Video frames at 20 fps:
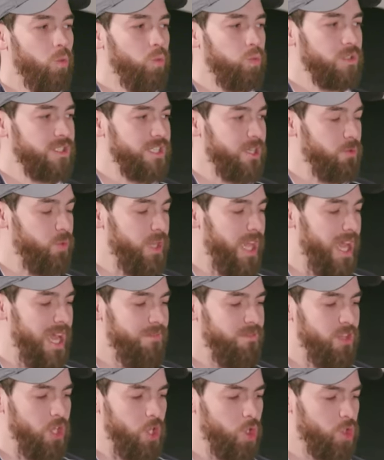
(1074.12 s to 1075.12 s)
You said we
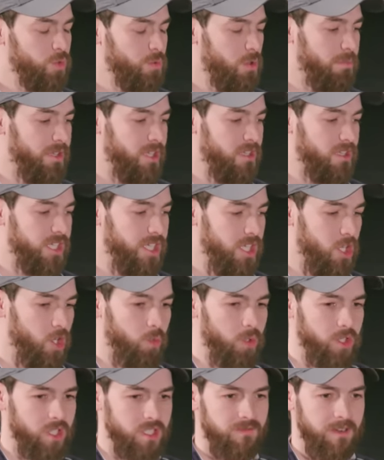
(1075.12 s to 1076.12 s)
have the Oldsmobile here,
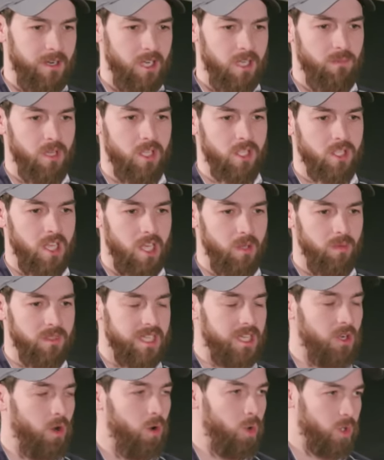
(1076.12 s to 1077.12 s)
which is very much, like we
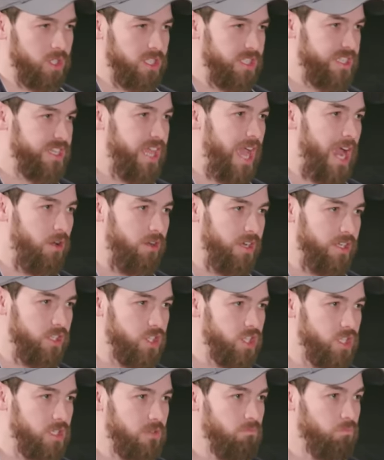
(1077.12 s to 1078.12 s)
said, a horseless
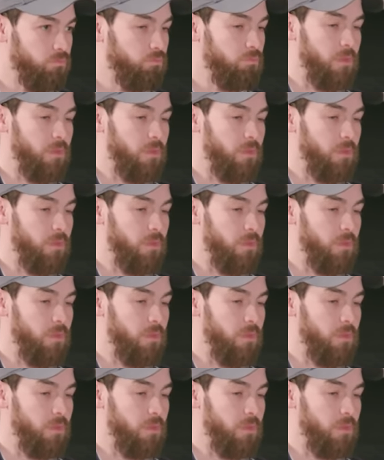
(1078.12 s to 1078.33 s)
carriage.